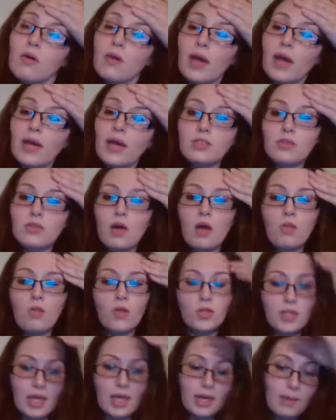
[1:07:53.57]
Okay, so I'll
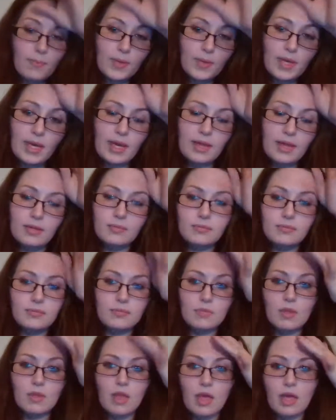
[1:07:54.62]
look that up again
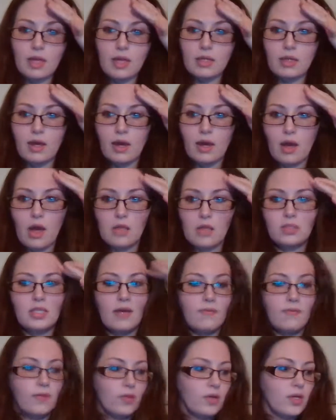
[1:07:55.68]
and I'll
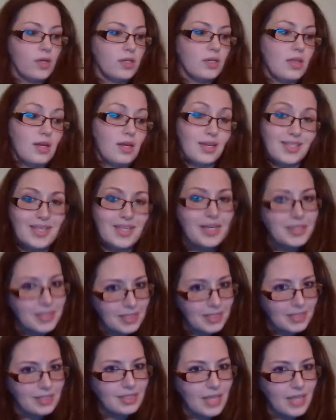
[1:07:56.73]
definitely look into that because
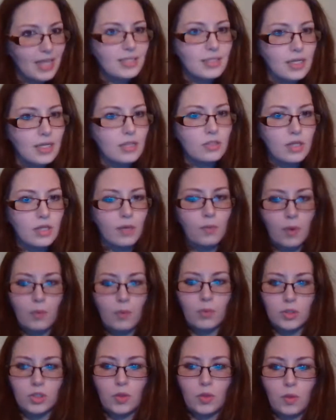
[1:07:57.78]
that sounds like
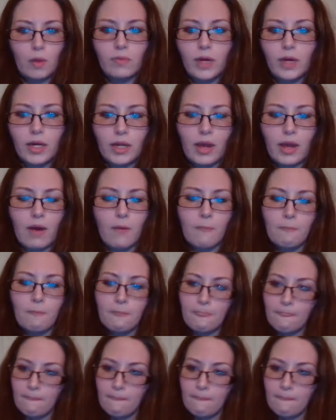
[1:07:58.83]
what we're doing right now.